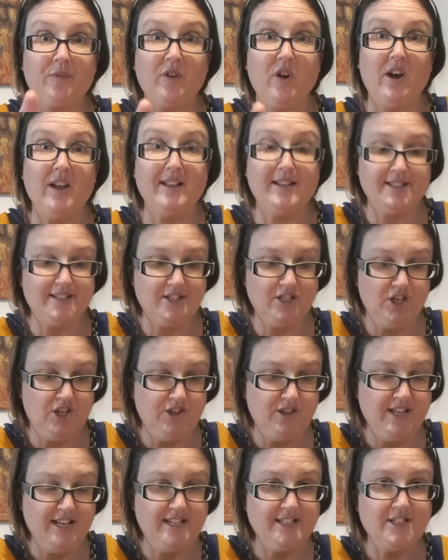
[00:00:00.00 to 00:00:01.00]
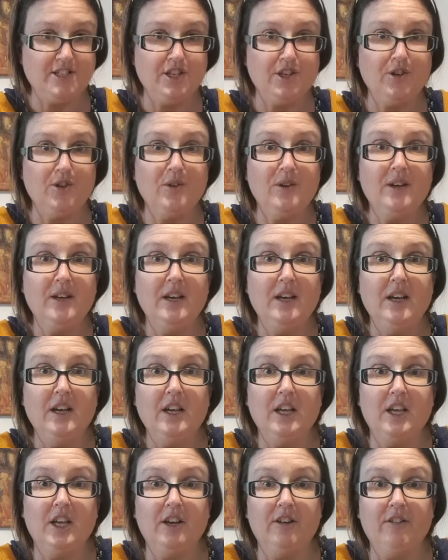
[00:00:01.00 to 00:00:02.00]
Right, let's turn these two.
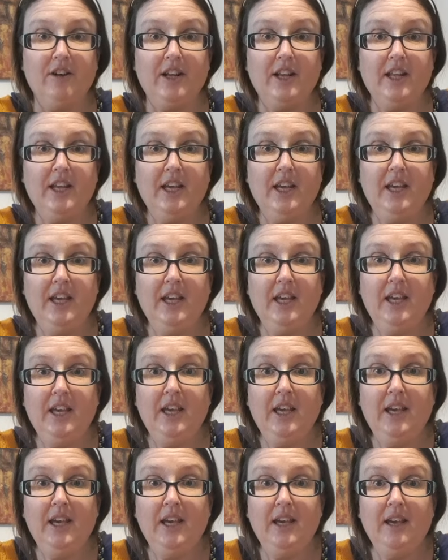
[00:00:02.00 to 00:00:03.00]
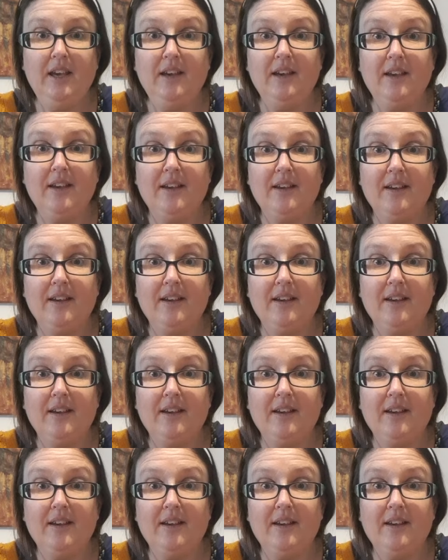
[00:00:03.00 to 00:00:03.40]
You ready?